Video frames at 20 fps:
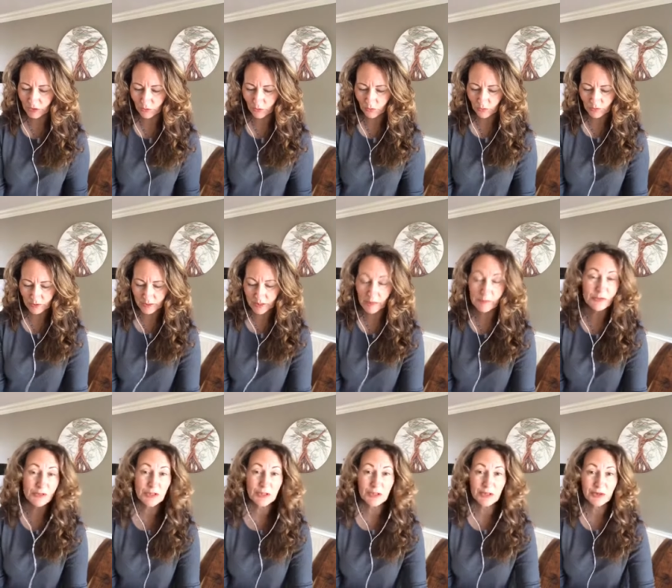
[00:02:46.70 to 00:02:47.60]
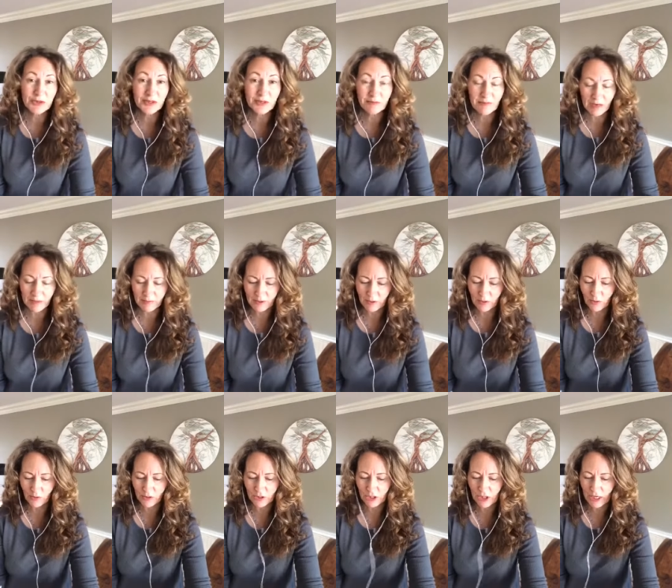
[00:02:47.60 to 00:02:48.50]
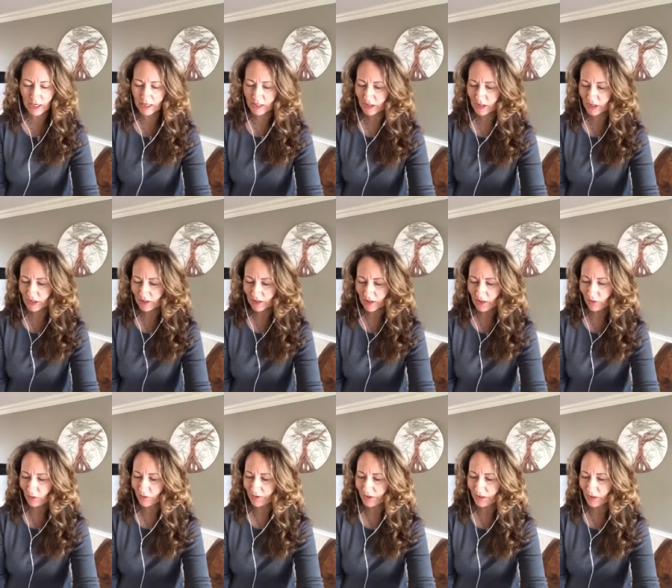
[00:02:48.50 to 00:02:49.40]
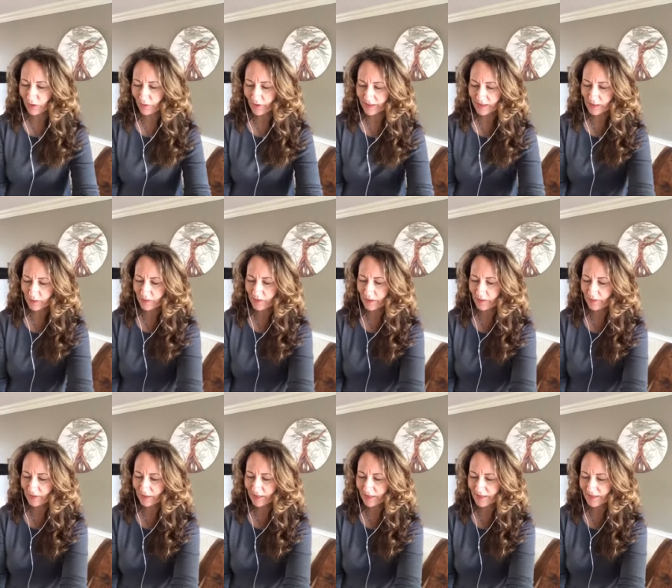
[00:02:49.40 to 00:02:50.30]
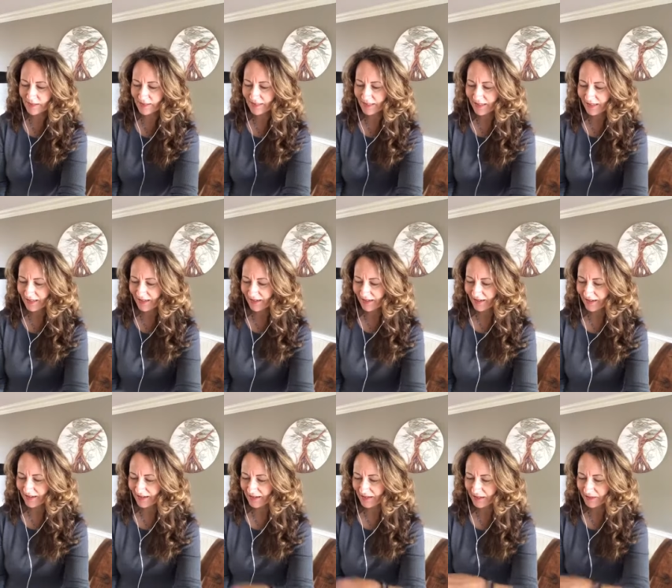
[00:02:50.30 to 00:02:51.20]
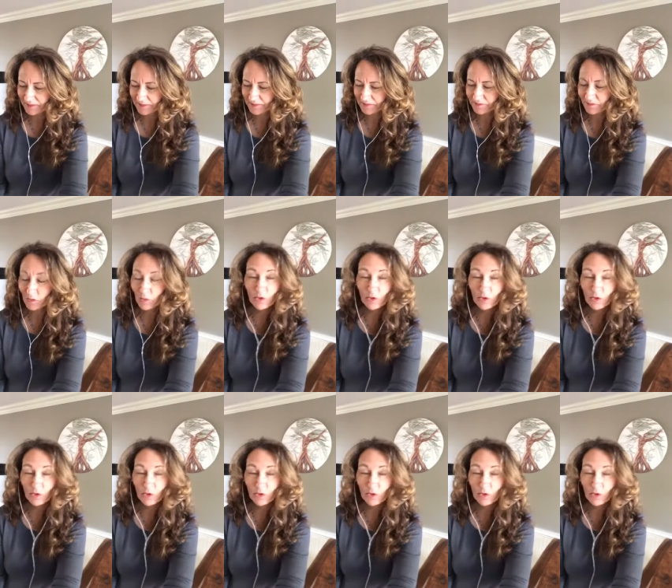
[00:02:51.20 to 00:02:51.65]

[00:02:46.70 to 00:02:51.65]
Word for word: you substituted maybe or changed within a recipe because um,